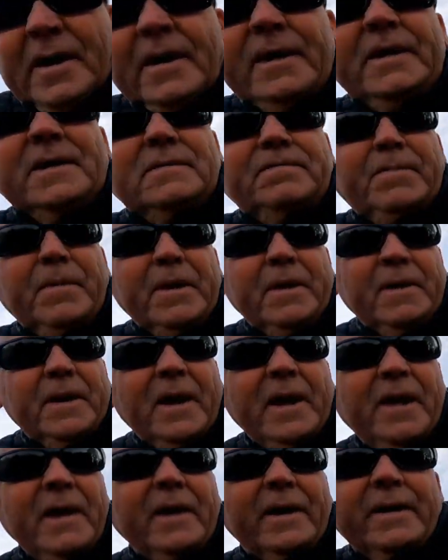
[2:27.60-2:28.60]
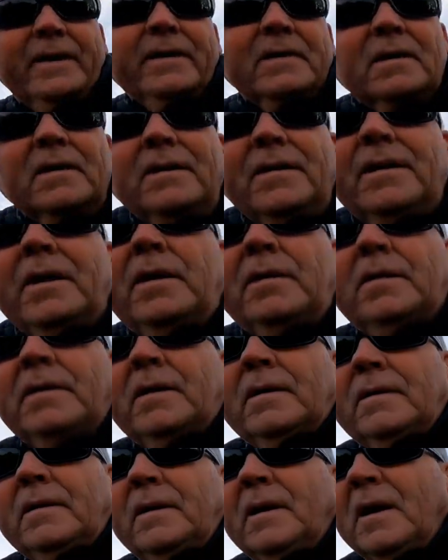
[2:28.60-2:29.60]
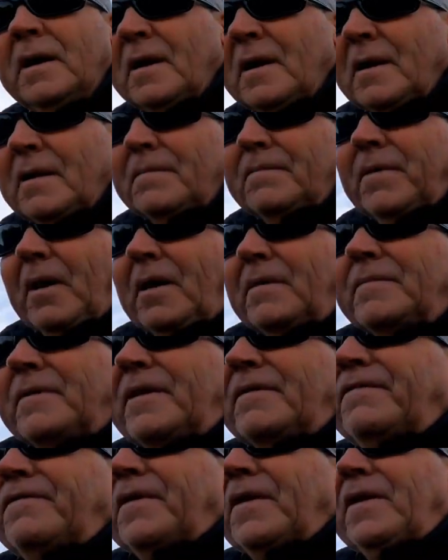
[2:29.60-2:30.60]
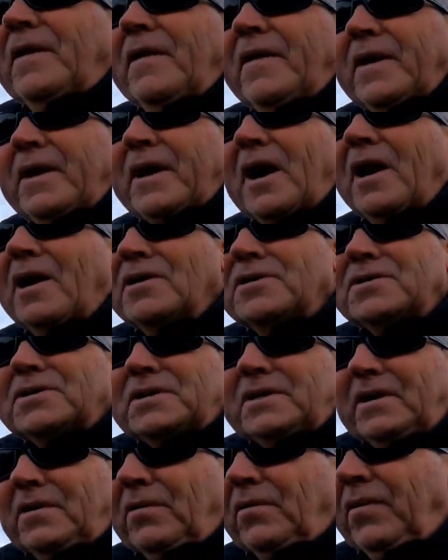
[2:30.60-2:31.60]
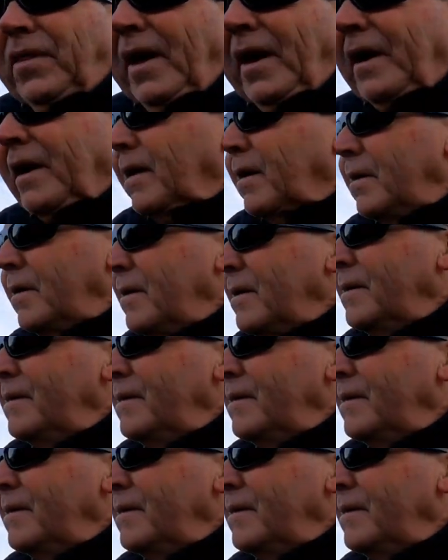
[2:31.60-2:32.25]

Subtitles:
He's been hit and blimey, the front of the car's still there.